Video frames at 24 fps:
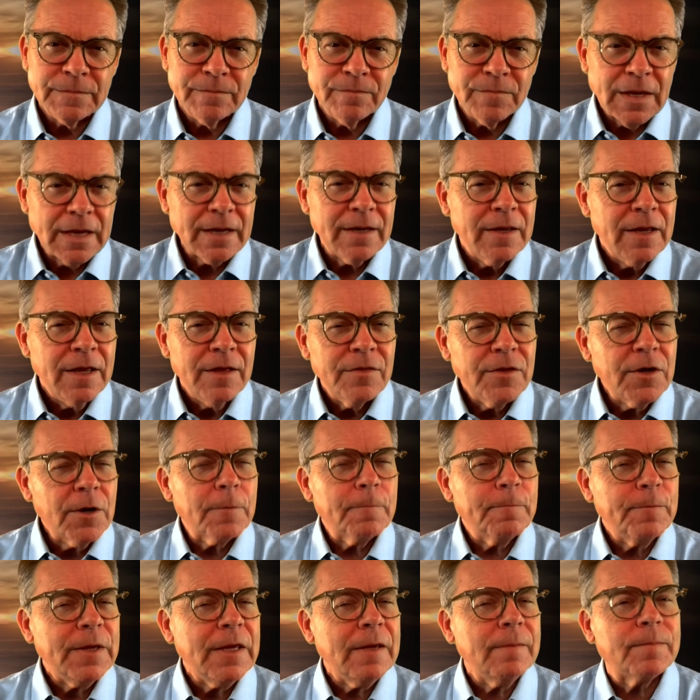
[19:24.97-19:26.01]
There are
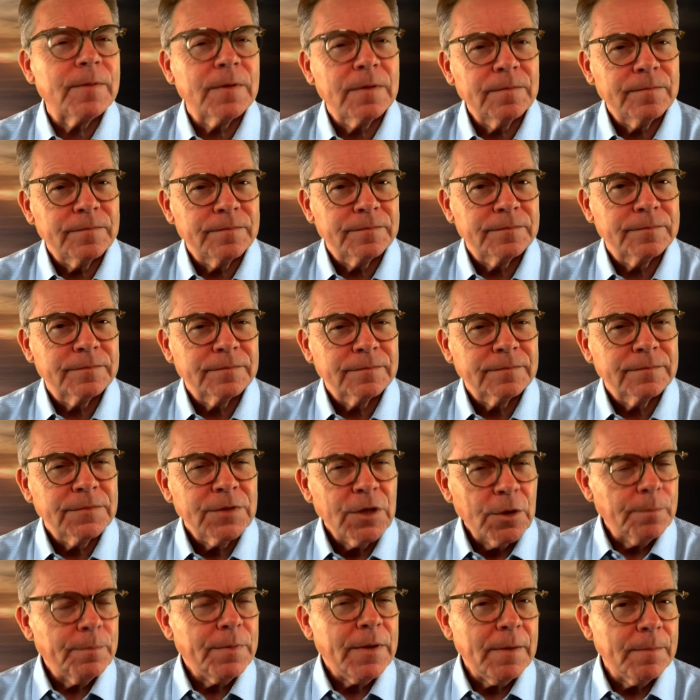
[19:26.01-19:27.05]
people
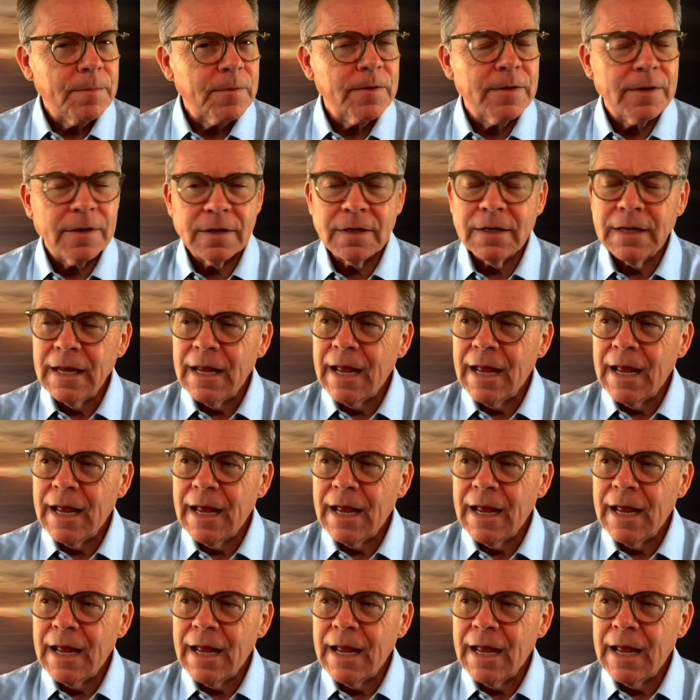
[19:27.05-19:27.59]
that